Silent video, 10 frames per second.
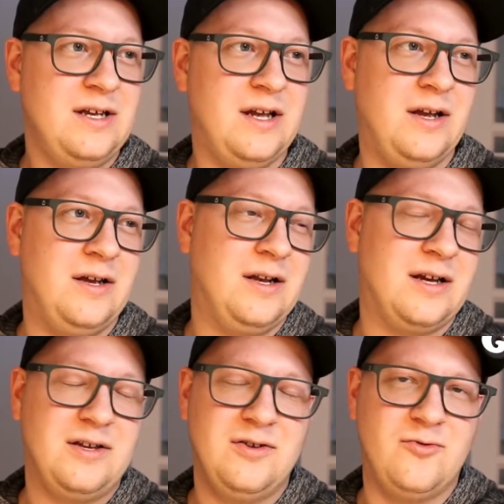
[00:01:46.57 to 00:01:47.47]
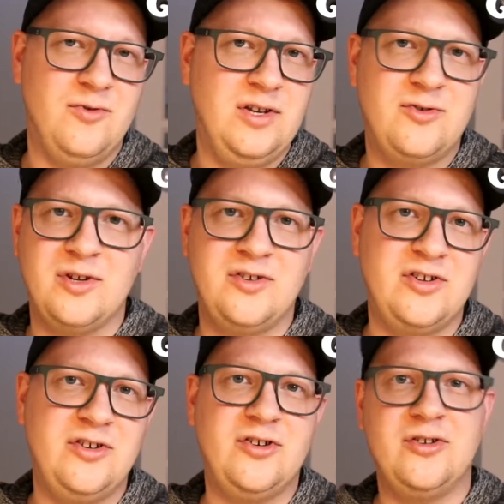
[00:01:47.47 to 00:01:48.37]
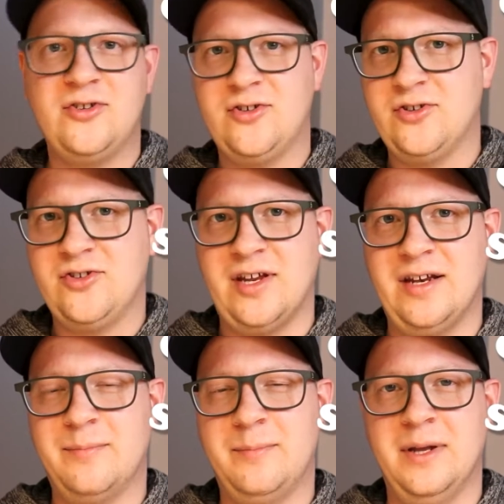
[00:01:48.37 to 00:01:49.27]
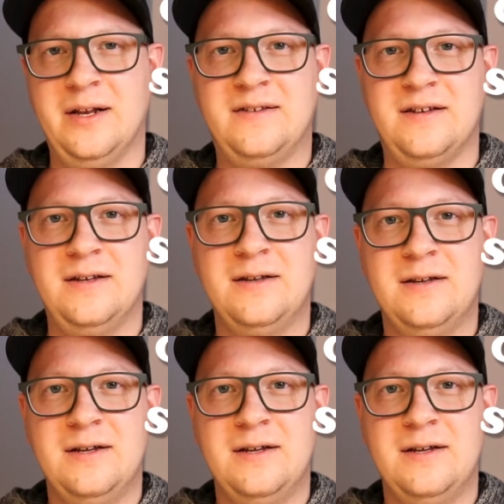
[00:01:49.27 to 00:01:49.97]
like green transition, sustainability,